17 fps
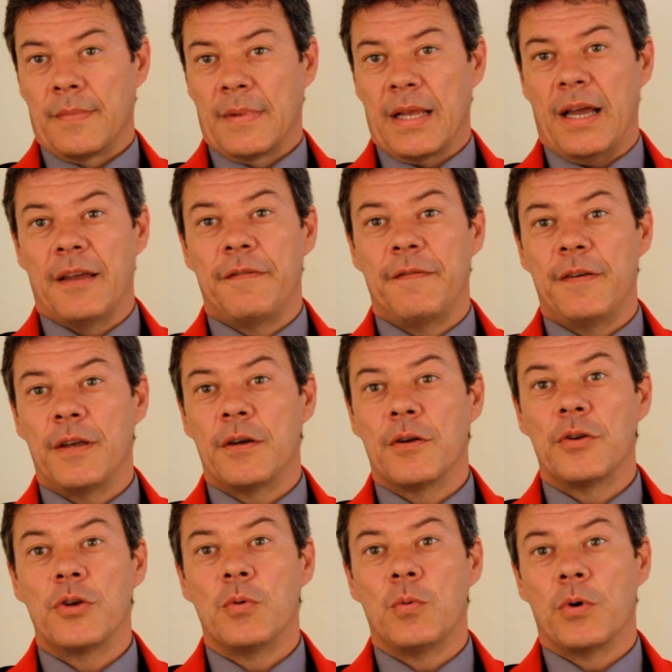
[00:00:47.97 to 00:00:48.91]
I figure
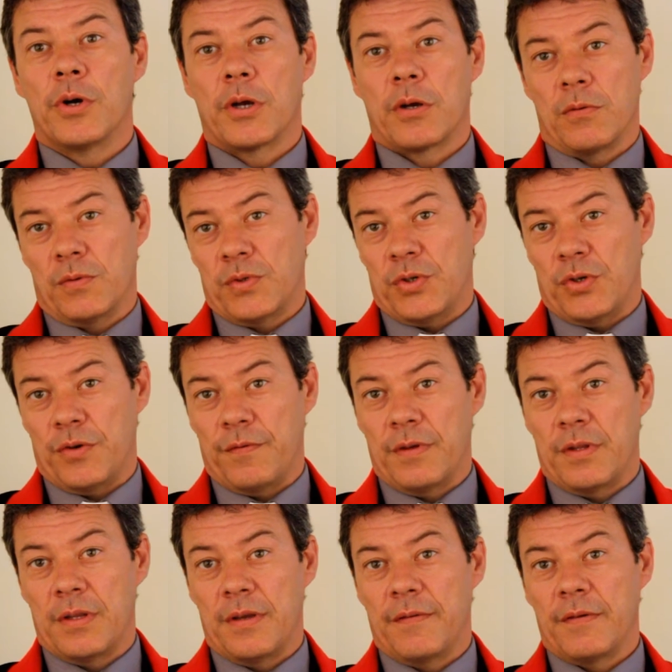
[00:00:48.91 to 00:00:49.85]
you were a
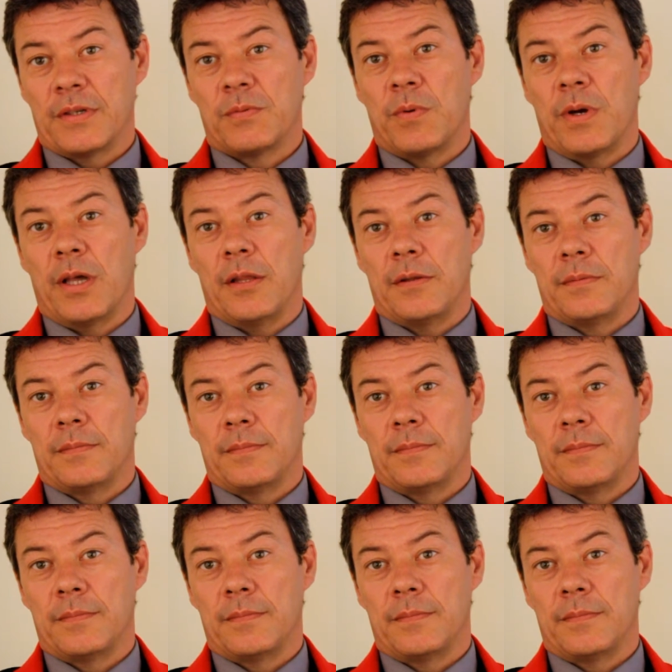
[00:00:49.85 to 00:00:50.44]
conservative as well.